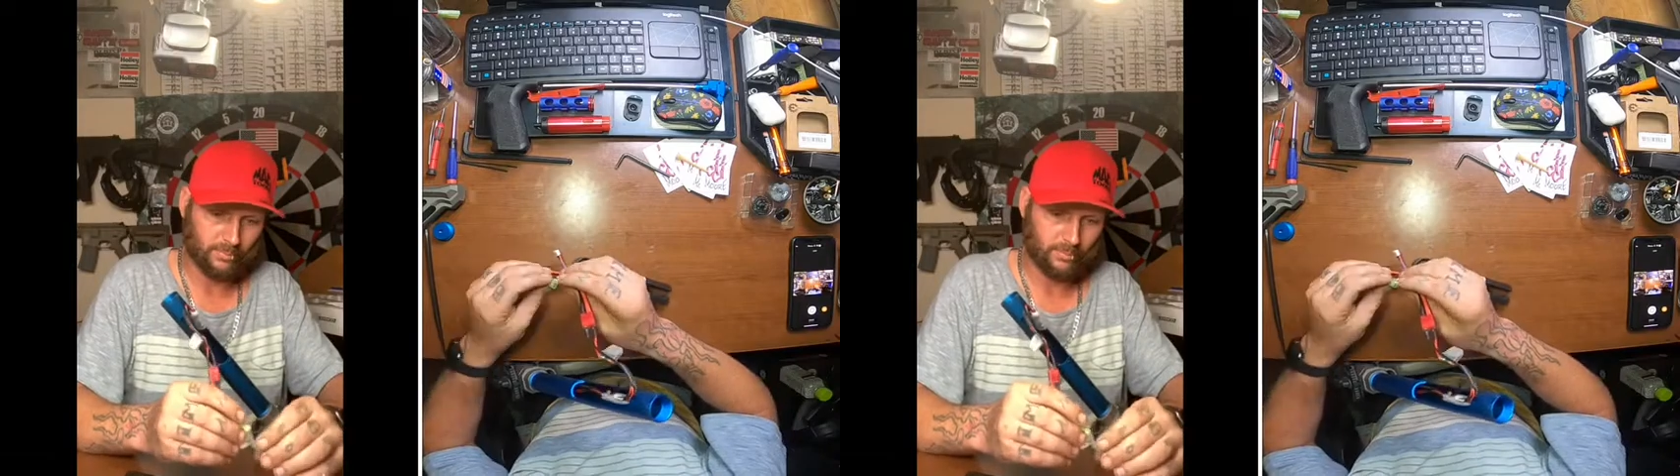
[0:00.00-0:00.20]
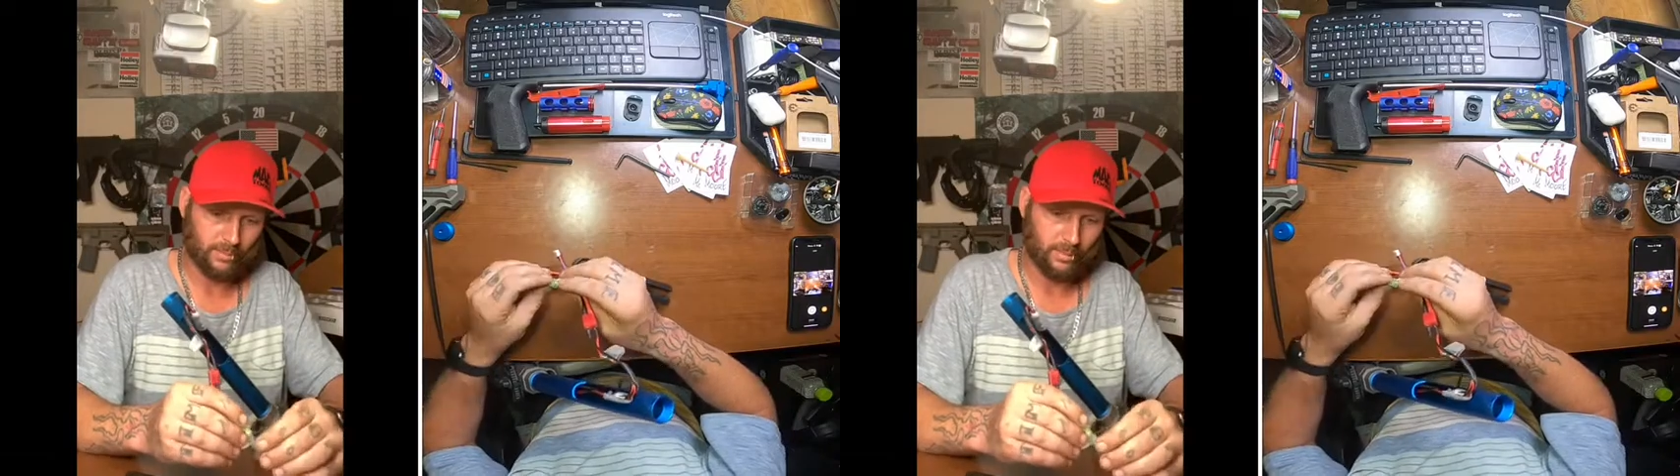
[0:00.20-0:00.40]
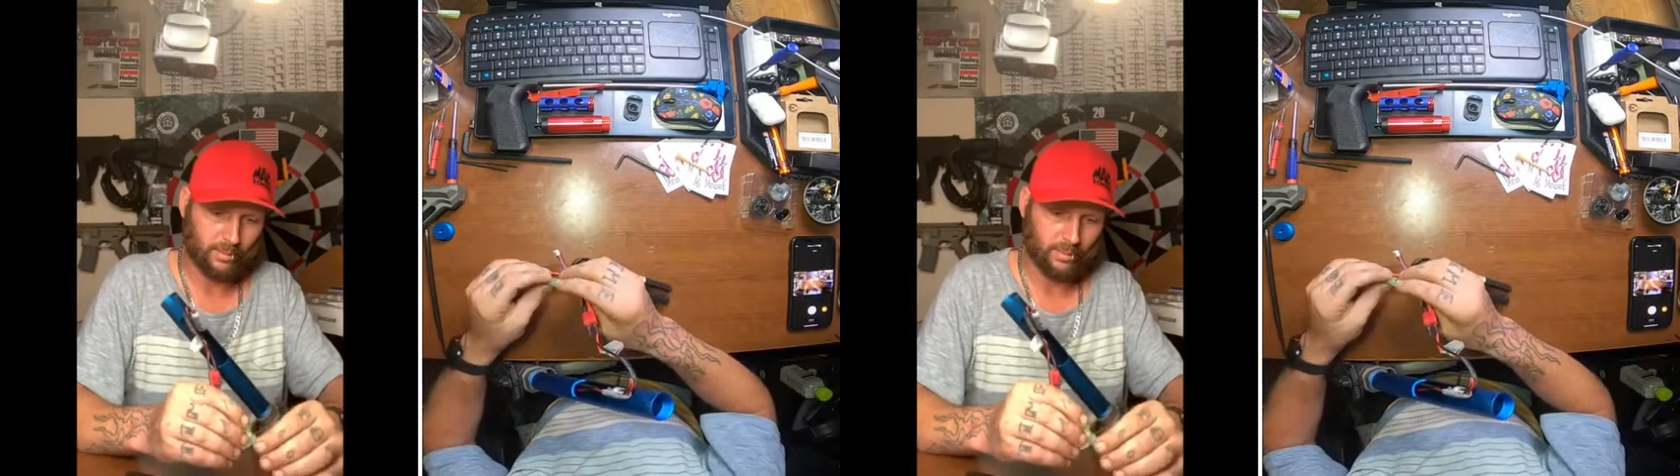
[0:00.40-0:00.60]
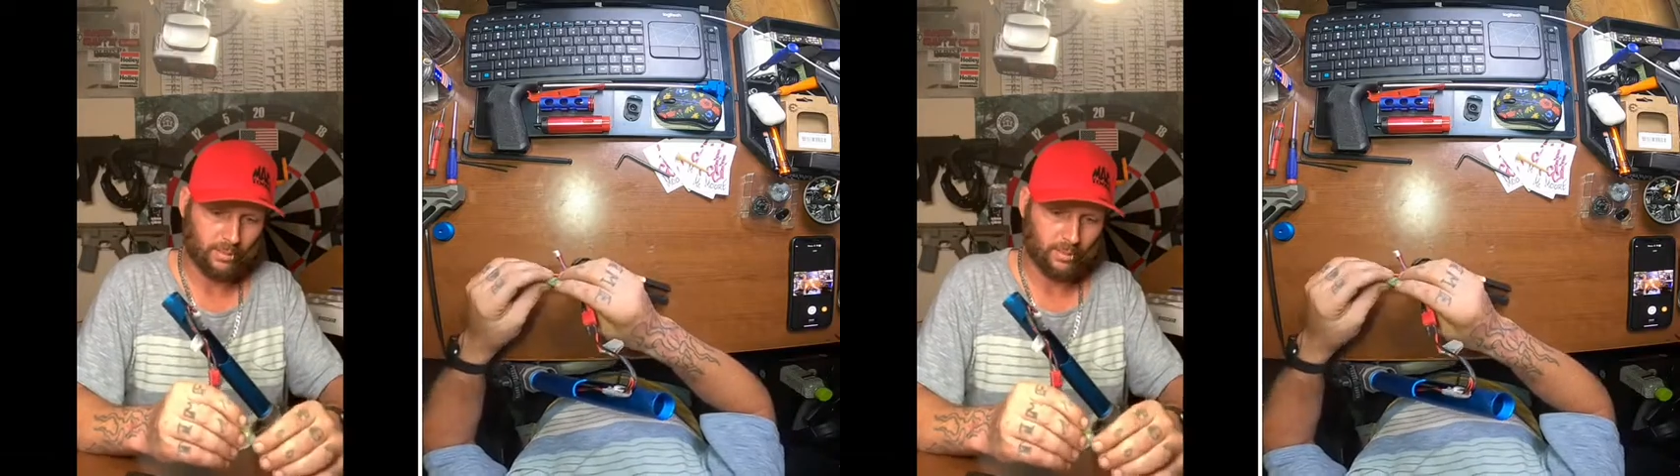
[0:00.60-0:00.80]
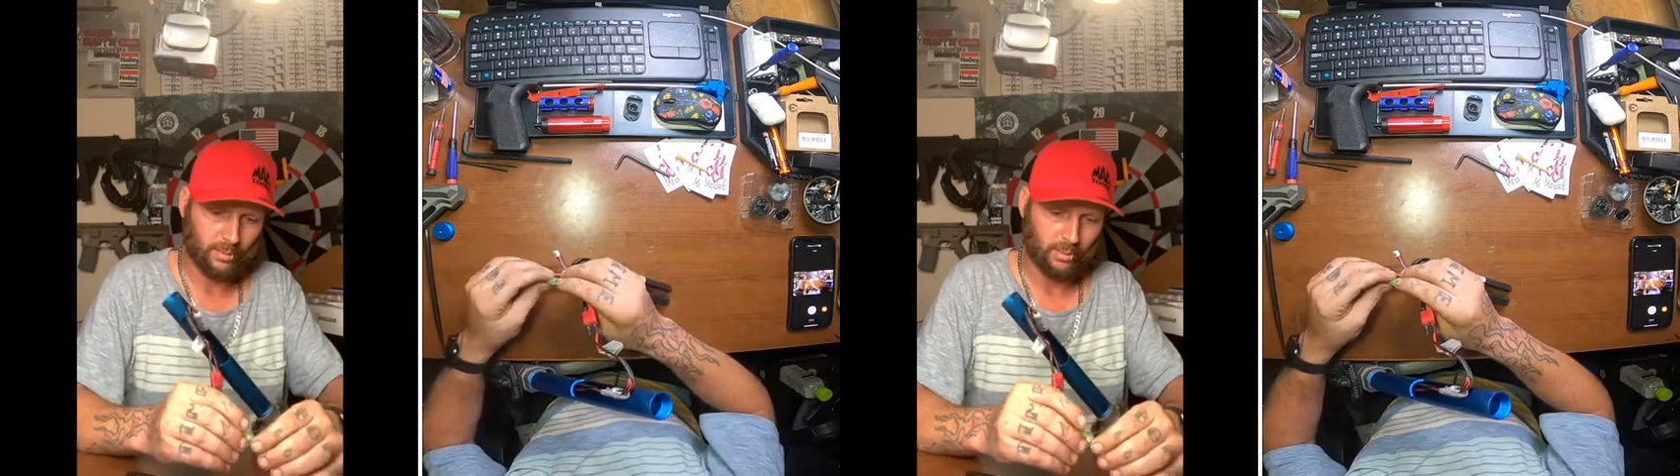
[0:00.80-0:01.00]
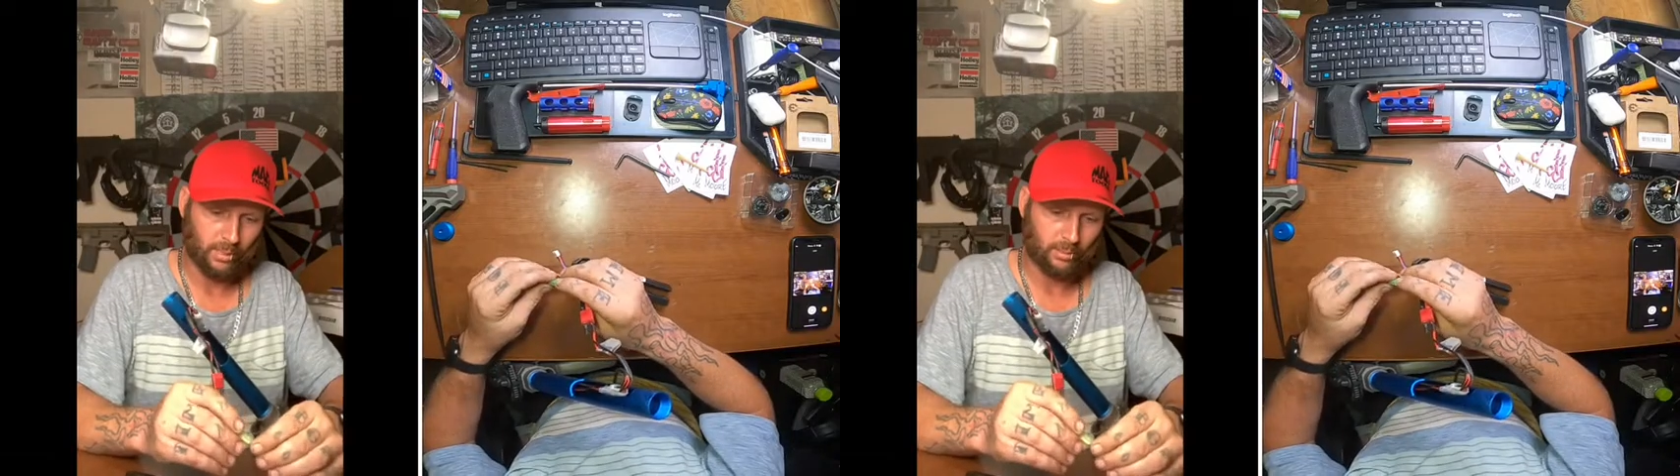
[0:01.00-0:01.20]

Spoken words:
That was